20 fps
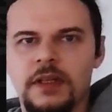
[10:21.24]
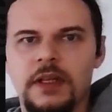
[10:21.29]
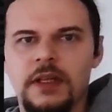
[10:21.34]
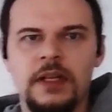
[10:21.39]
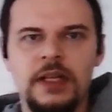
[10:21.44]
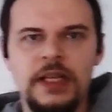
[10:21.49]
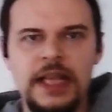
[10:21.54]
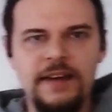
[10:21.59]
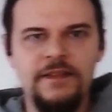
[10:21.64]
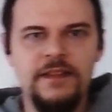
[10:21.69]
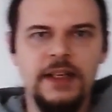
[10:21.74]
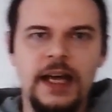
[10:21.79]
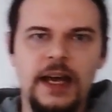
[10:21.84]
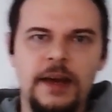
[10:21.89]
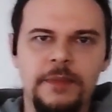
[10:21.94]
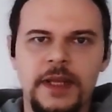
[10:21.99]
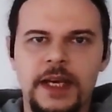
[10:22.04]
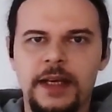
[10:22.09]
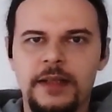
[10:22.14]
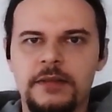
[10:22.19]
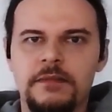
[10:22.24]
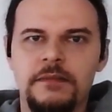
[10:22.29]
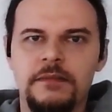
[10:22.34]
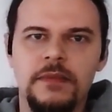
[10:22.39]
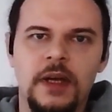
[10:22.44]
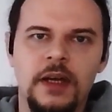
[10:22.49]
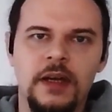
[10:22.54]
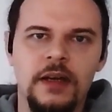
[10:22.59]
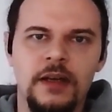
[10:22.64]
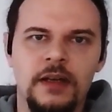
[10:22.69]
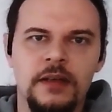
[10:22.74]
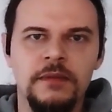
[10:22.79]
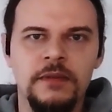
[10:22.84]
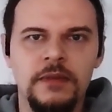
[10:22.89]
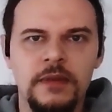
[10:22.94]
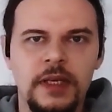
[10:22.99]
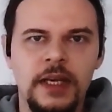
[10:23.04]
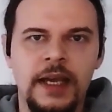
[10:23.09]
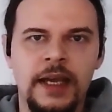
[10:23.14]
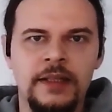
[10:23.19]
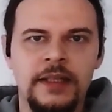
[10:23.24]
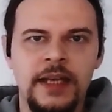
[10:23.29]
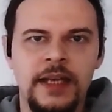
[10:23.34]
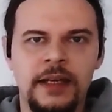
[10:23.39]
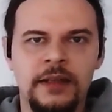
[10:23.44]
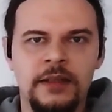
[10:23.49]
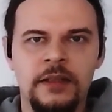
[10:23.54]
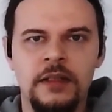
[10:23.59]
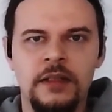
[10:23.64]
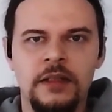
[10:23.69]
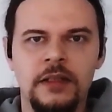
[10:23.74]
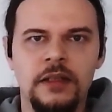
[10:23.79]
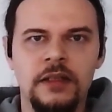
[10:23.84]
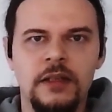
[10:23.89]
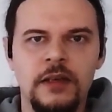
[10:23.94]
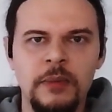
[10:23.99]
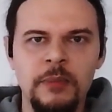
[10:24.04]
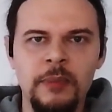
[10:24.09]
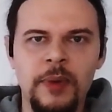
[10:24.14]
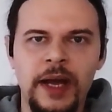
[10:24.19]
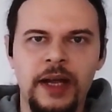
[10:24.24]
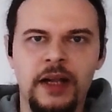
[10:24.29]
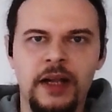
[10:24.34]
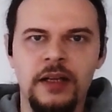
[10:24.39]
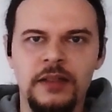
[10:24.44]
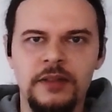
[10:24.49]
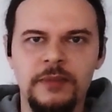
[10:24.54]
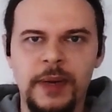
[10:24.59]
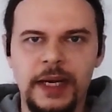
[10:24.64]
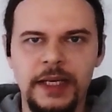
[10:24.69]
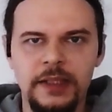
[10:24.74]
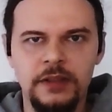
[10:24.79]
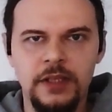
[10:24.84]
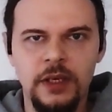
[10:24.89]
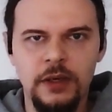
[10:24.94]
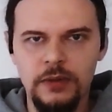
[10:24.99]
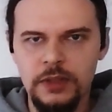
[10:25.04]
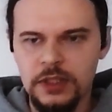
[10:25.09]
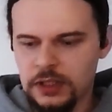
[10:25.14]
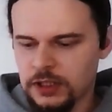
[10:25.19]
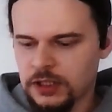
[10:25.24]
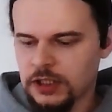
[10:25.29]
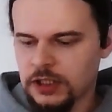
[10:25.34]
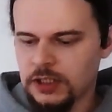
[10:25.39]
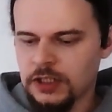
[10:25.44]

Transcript: LavaLab that can handle compiled bytecode.